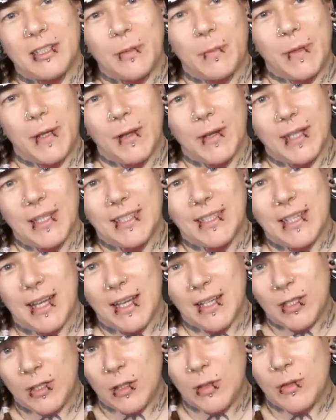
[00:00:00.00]
to be honest
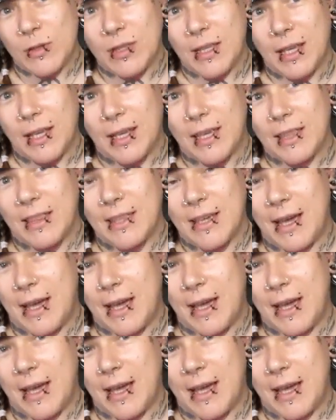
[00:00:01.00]
i do think